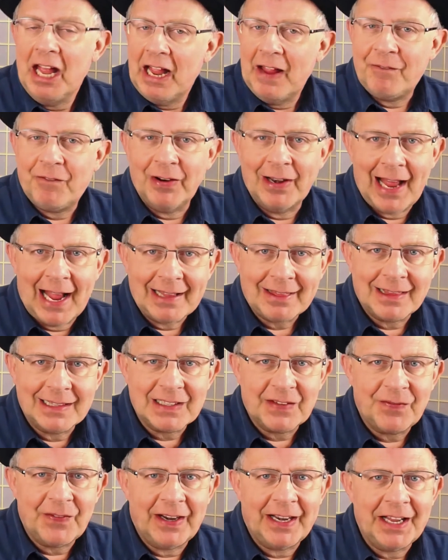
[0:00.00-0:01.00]
If you like
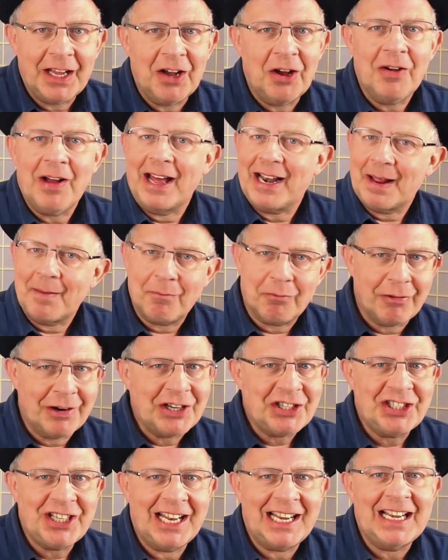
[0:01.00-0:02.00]
this video, I'd
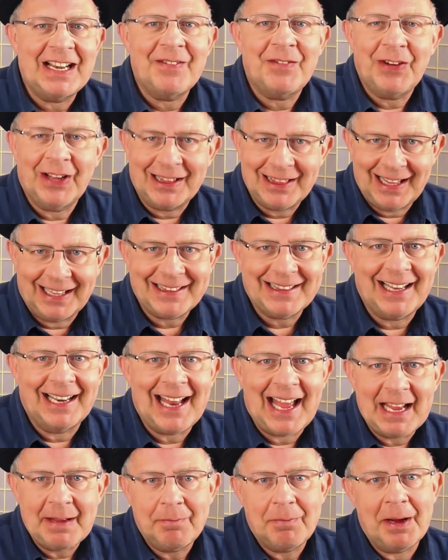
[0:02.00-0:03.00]
appreciate it if you click the
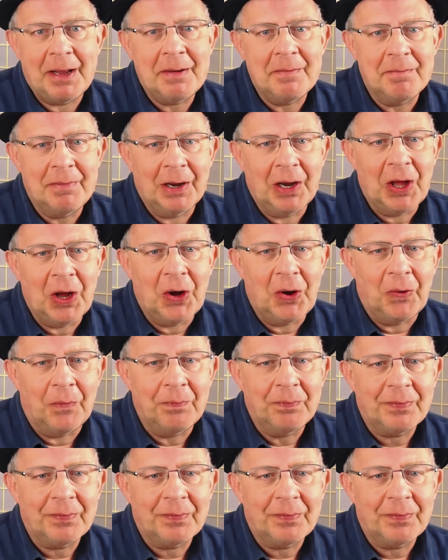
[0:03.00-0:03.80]
like button below.